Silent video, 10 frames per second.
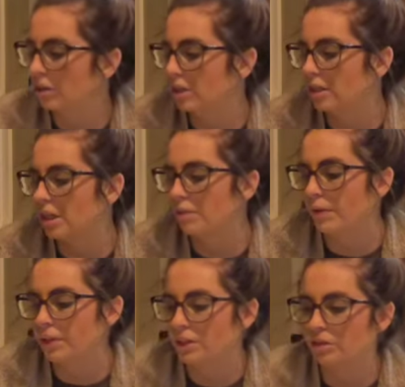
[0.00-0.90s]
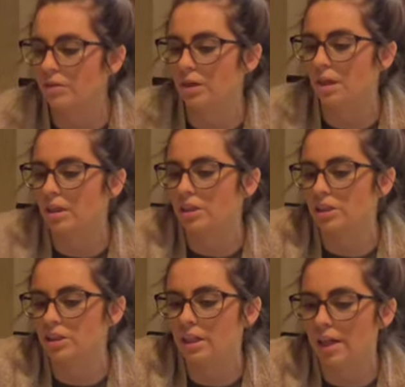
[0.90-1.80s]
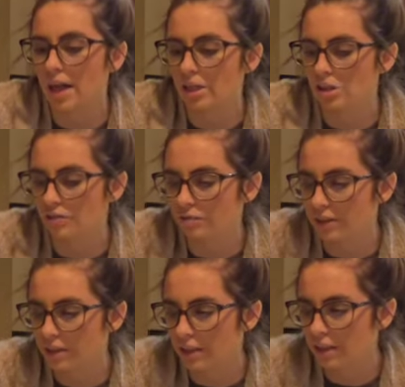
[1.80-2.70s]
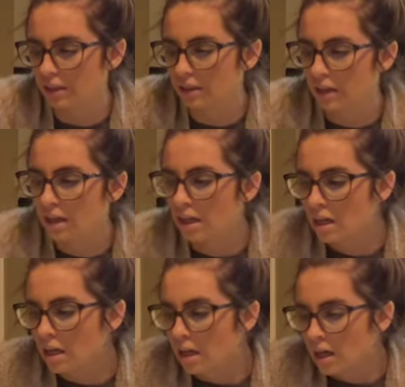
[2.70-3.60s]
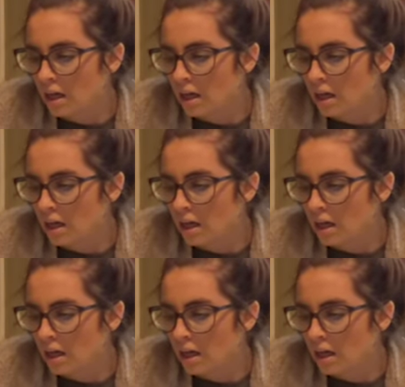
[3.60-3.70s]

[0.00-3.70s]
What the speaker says: So that's another way too, other than just like actually freezing it.